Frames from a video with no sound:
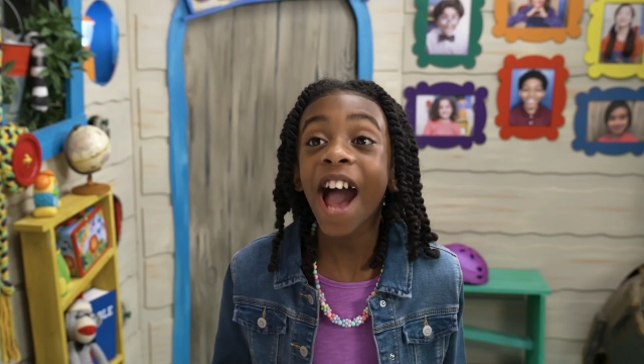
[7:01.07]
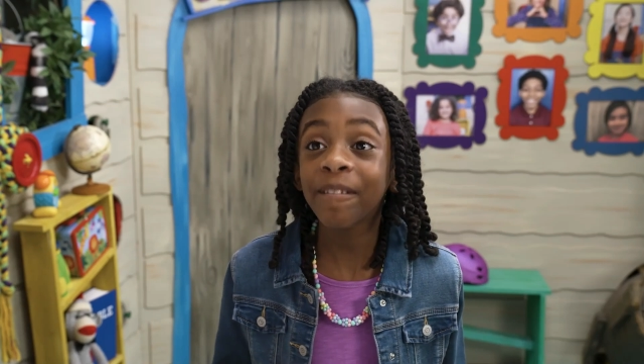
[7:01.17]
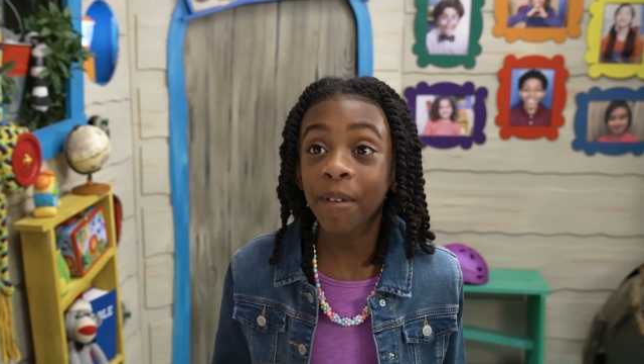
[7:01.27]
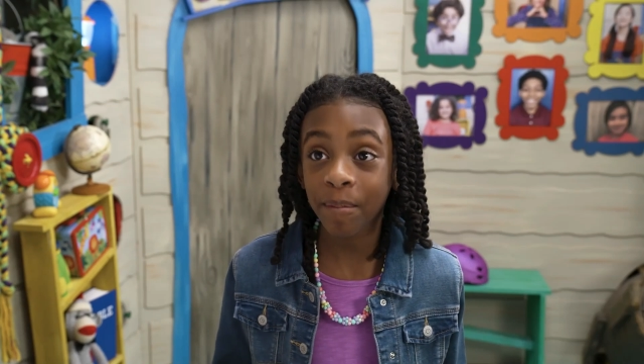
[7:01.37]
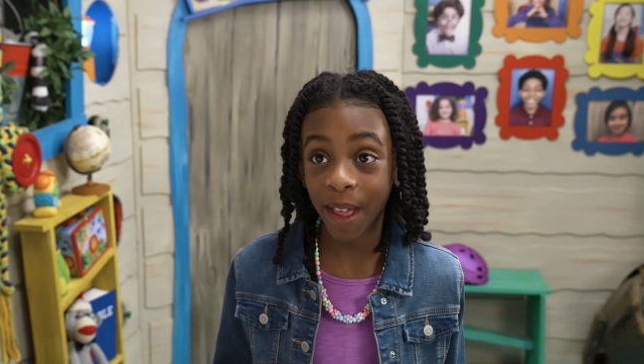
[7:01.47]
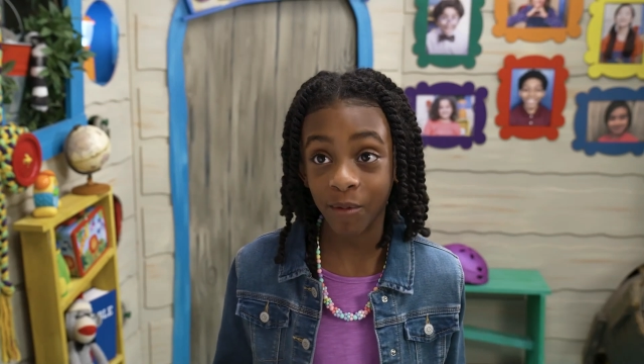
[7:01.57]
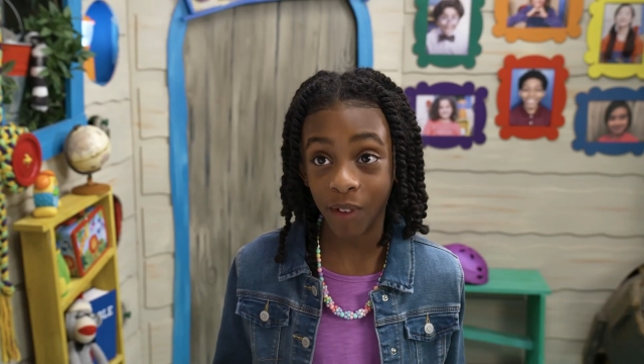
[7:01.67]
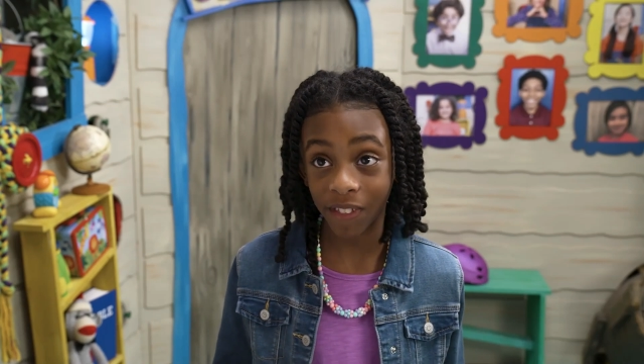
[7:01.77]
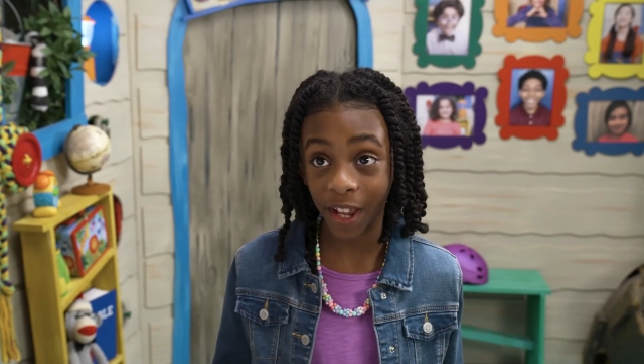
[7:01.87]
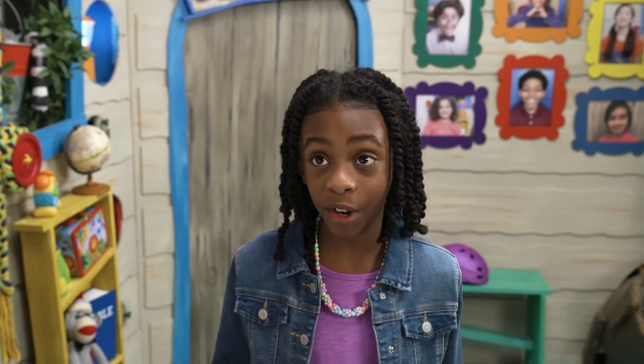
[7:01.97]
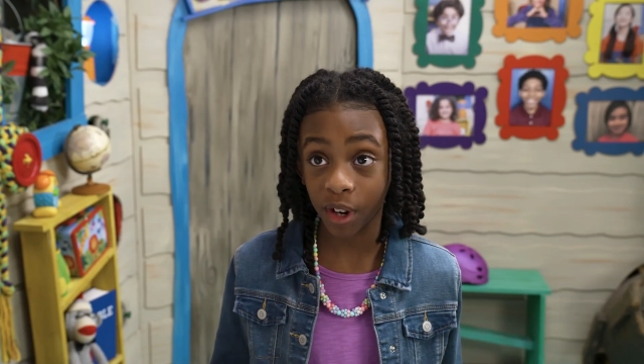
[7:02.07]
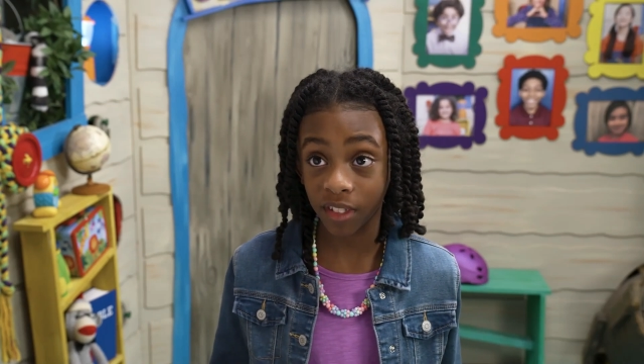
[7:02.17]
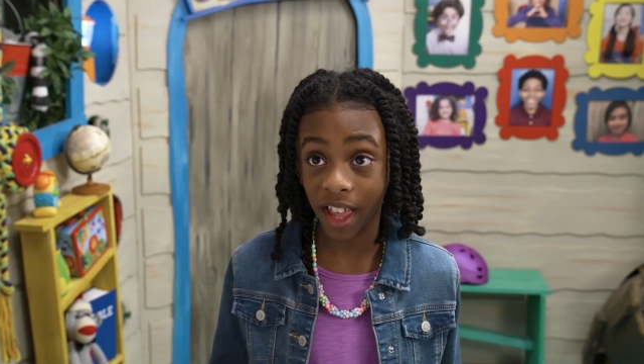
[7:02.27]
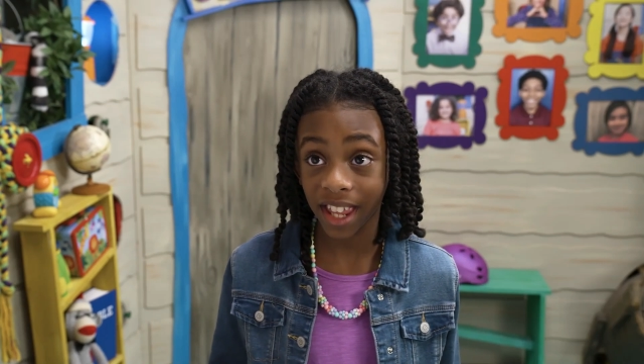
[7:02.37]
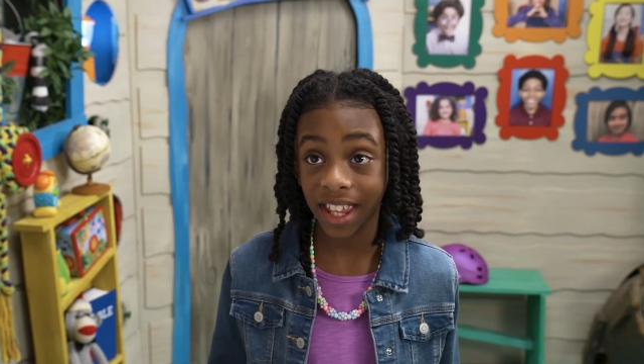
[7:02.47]
I've been playing Red Light, Green
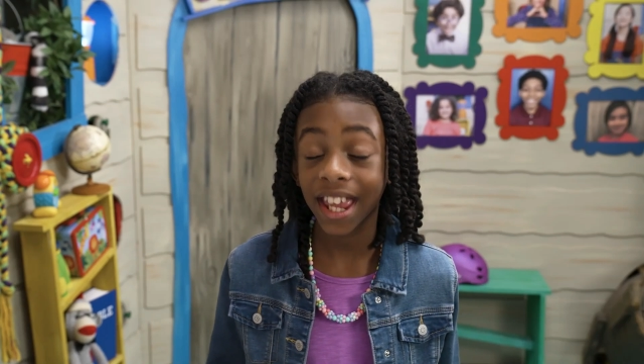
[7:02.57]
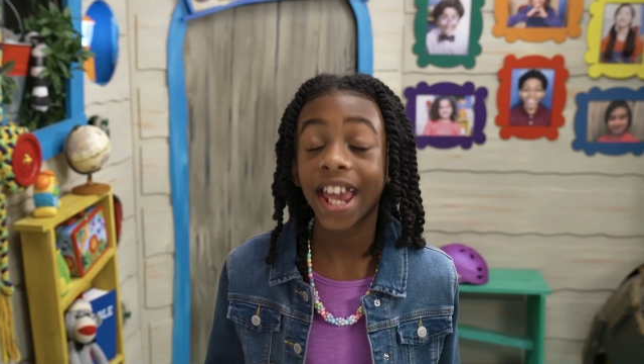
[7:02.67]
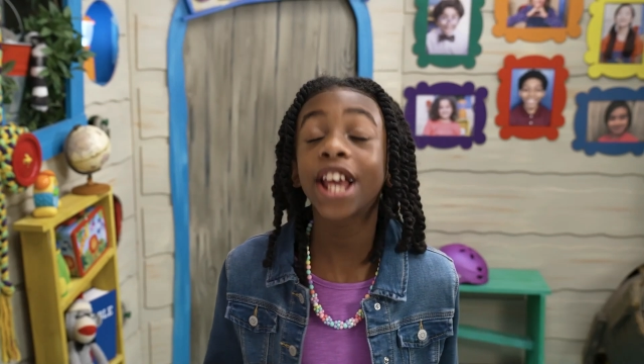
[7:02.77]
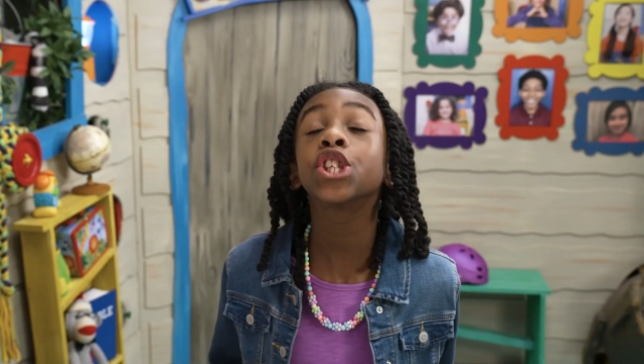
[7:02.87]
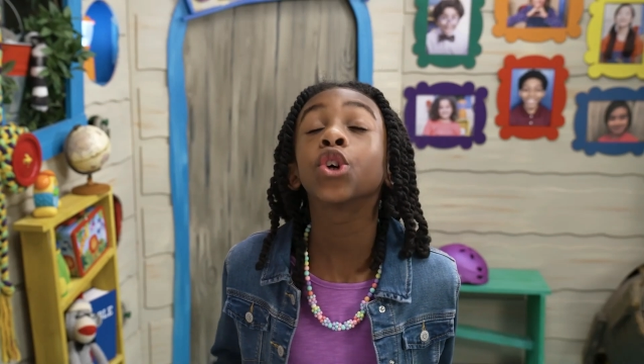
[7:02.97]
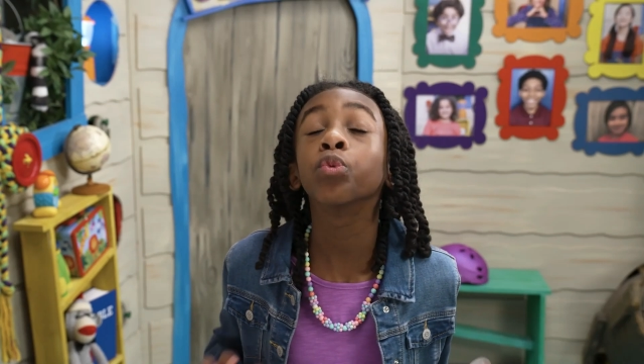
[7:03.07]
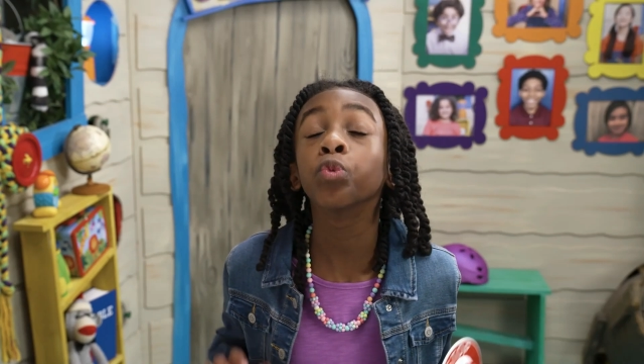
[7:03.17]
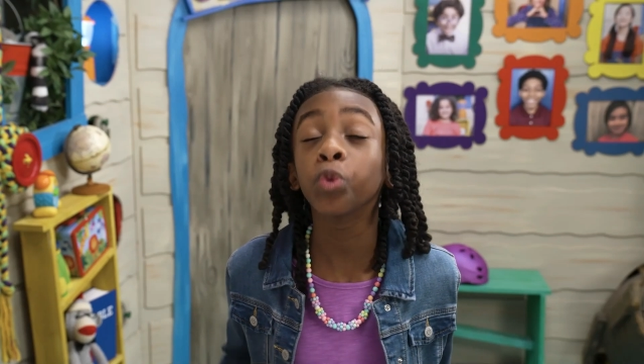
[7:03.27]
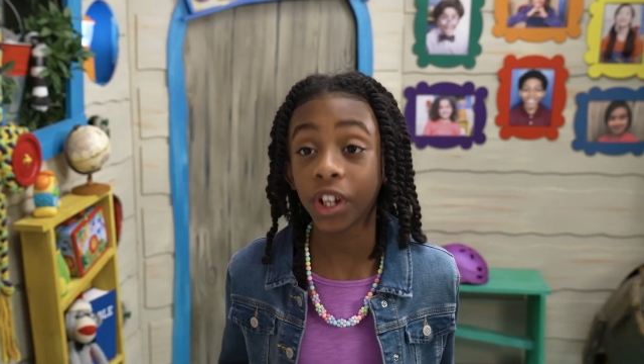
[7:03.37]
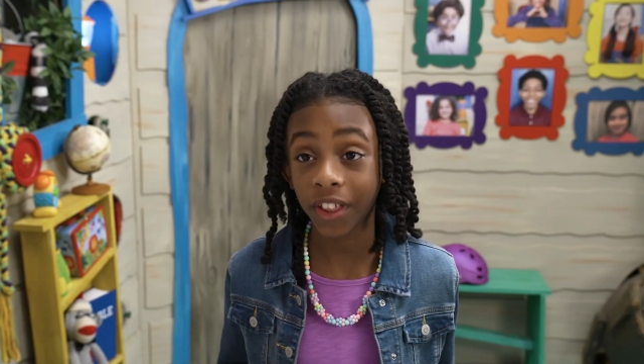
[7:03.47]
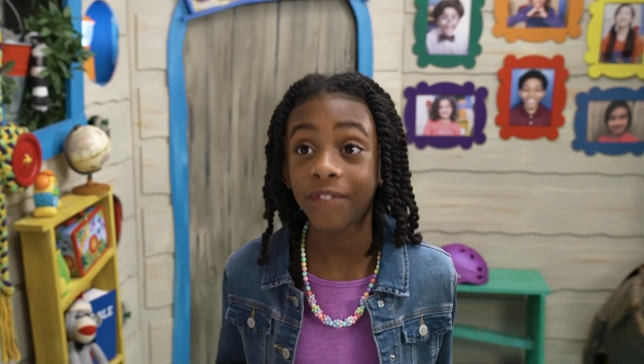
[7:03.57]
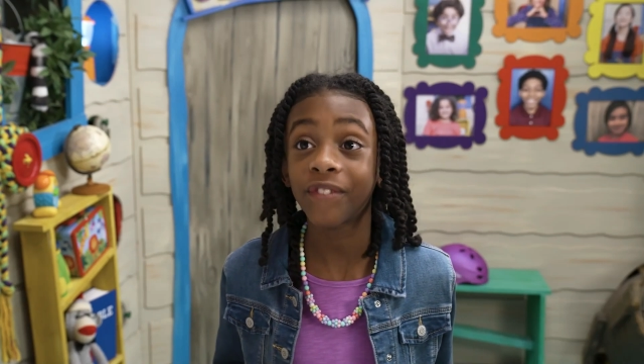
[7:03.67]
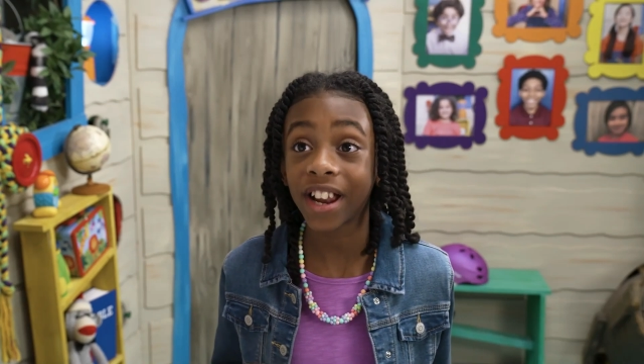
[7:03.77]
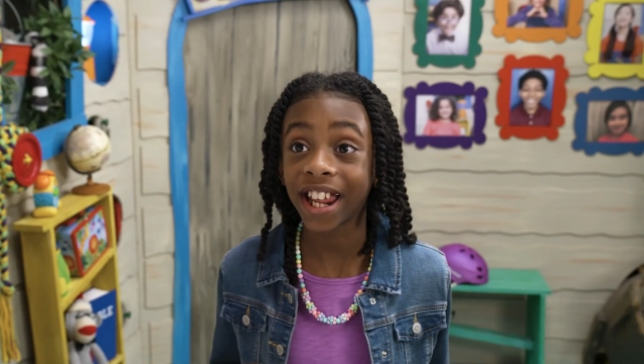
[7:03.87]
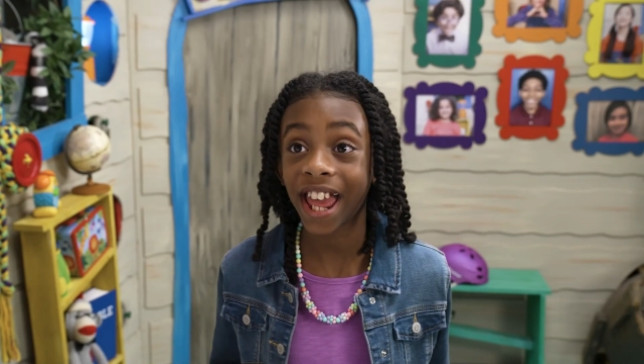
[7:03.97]
Light. It's a really
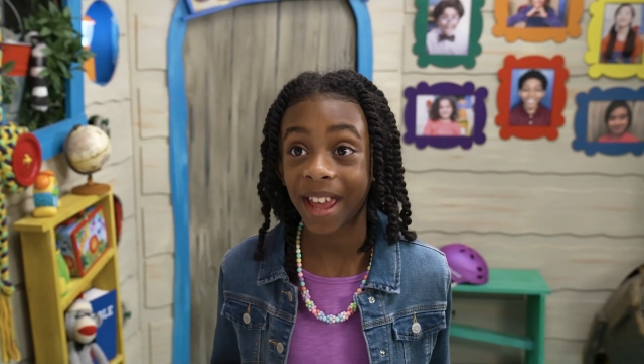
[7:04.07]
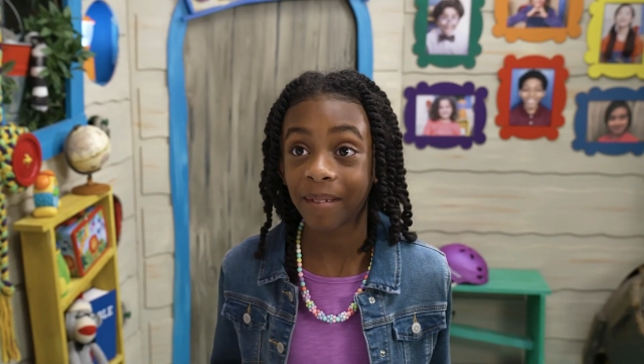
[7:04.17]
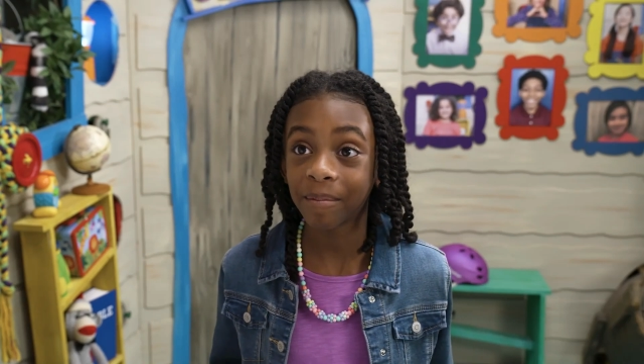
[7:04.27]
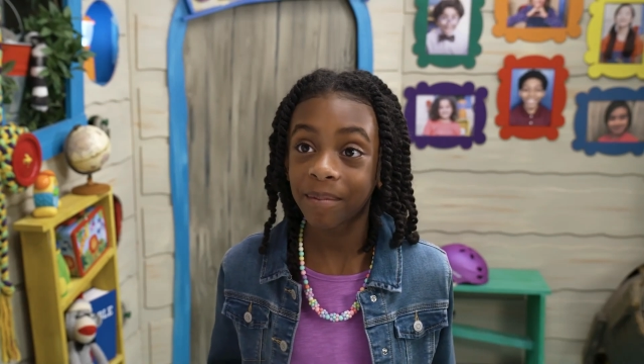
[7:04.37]
fun game.